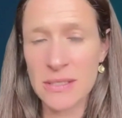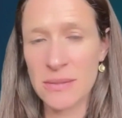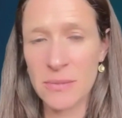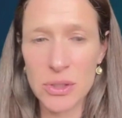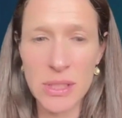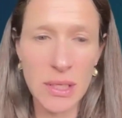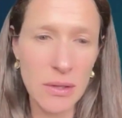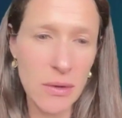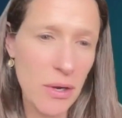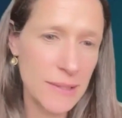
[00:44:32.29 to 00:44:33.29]
Is it mostly
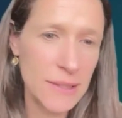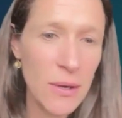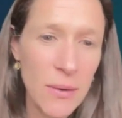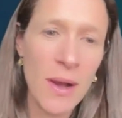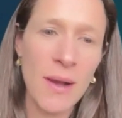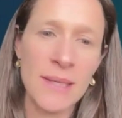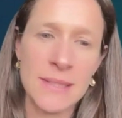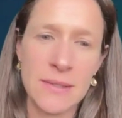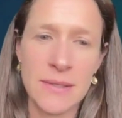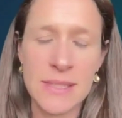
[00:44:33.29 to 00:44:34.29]
low cost, no
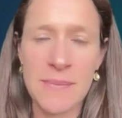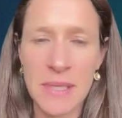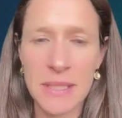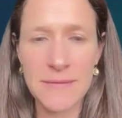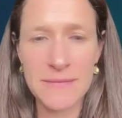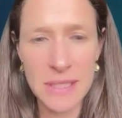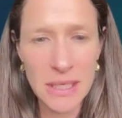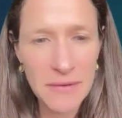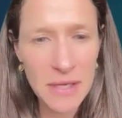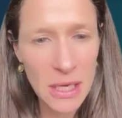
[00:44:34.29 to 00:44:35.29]
cost, or do some things have
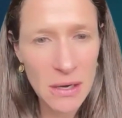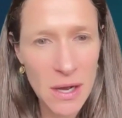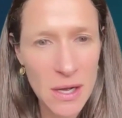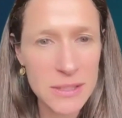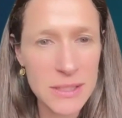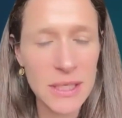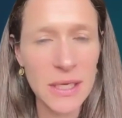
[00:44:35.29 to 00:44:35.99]
significant cost?